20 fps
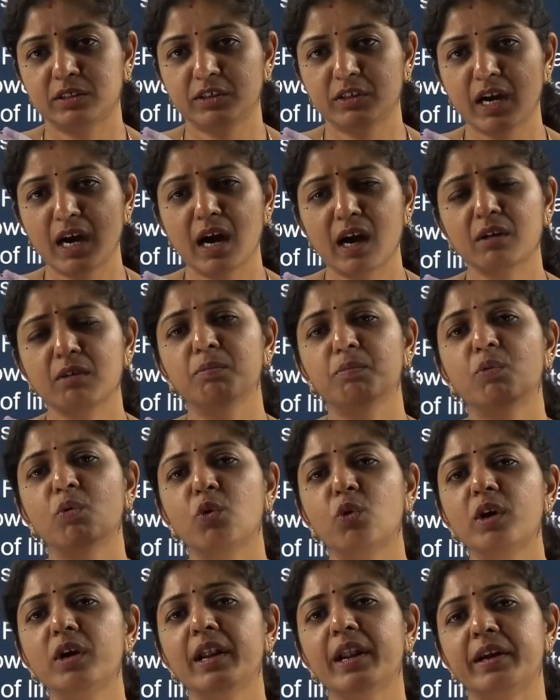dark
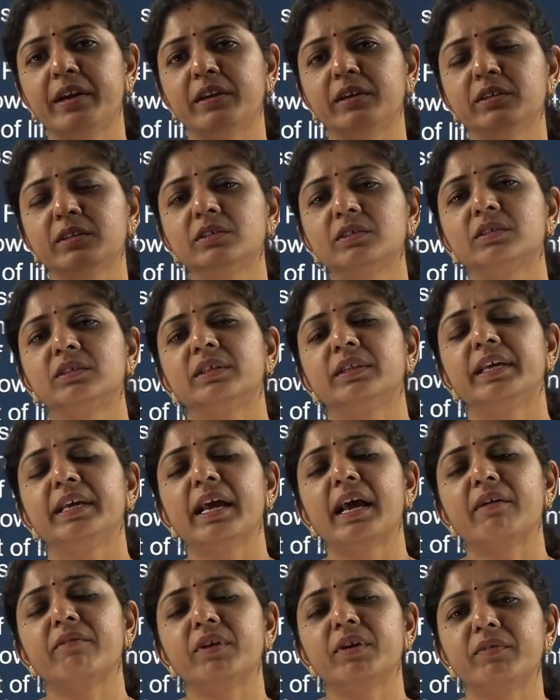bold letters
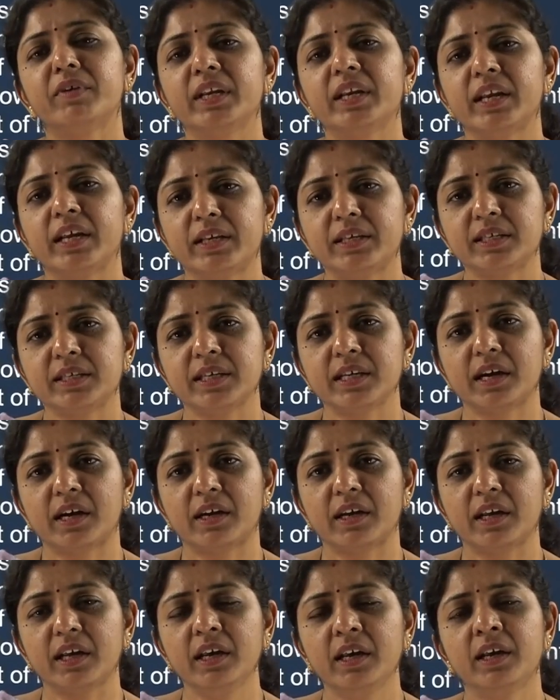they have given in
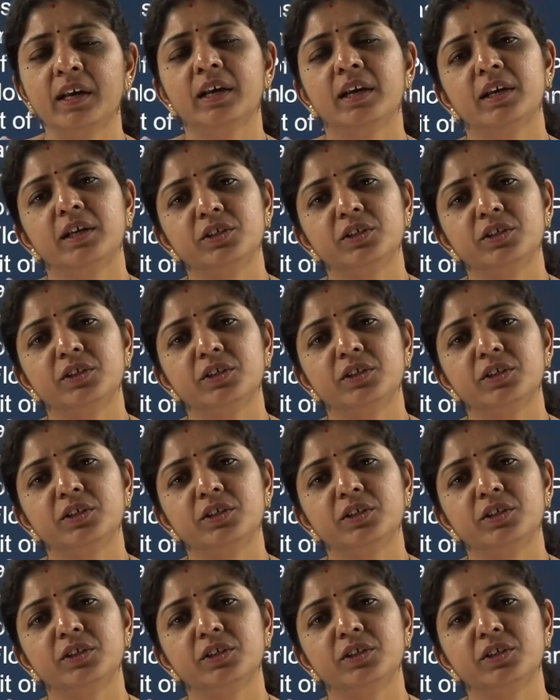NCERT.